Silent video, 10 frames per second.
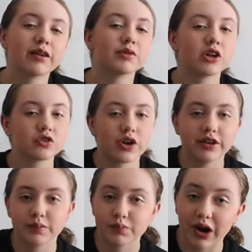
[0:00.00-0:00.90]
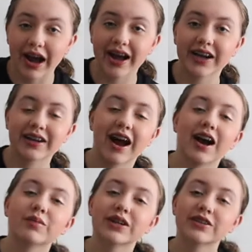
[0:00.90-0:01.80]
I'm not trying to brag.
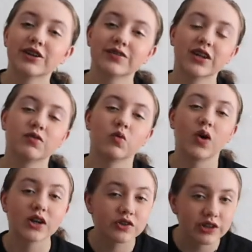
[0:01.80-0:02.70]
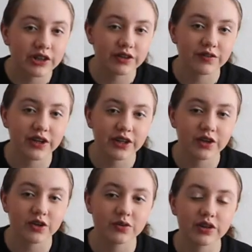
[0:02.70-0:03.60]
I myself love watching these
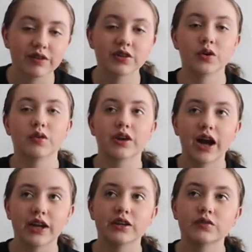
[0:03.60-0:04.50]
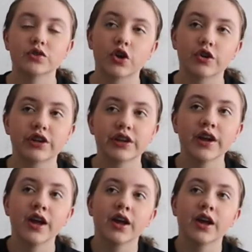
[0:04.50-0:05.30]
videos, even though it kind of started